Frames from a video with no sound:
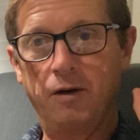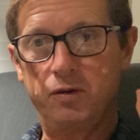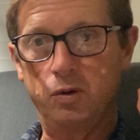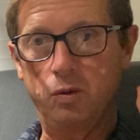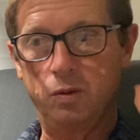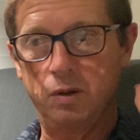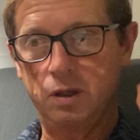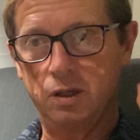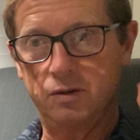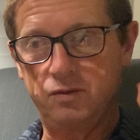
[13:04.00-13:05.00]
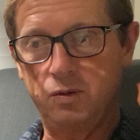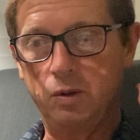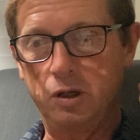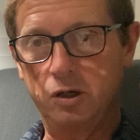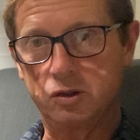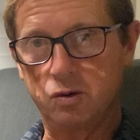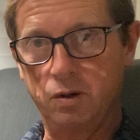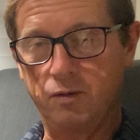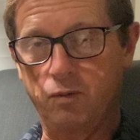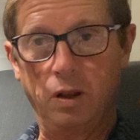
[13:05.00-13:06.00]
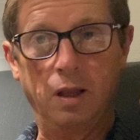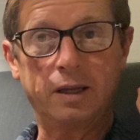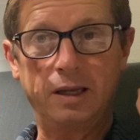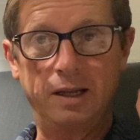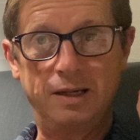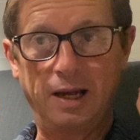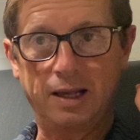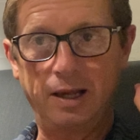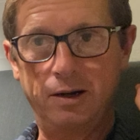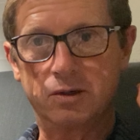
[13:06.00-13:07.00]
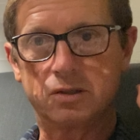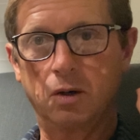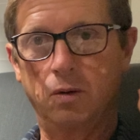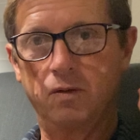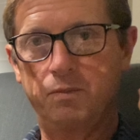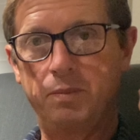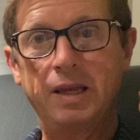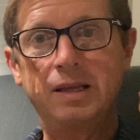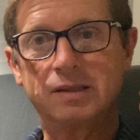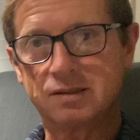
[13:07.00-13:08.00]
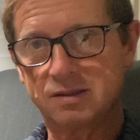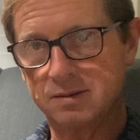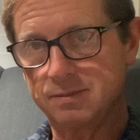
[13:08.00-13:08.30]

a few few years, or if we're lucky, a decade or so of peace.